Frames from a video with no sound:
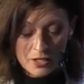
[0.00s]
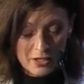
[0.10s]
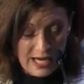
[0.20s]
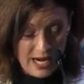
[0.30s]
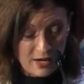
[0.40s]

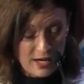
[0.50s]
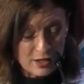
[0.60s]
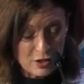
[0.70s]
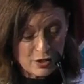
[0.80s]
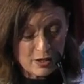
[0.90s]
to care
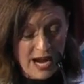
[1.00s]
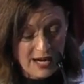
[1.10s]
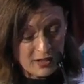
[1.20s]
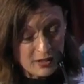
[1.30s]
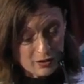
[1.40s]
and ensure
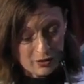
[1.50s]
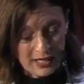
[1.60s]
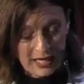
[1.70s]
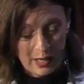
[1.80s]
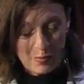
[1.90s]
accurate
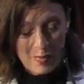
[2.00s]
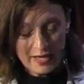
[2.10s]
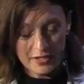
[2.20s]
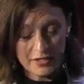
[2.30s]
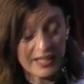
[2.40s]
screening,
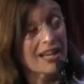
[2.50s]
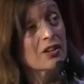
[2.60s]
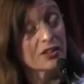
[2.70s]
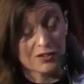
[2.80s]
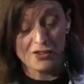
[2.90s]
monitoring, and
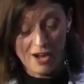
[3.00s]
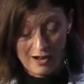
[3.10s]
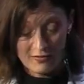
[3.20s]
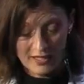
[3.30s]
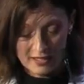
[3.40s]
clinical
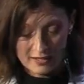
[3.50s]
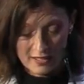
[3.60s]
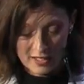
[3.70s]
confidence,